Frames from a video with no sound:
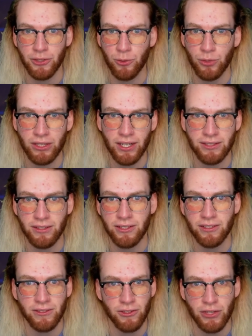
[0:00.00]
they'll realize that
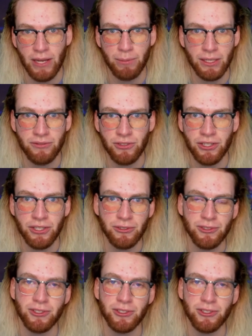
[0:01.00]
this isn't that big of a deal.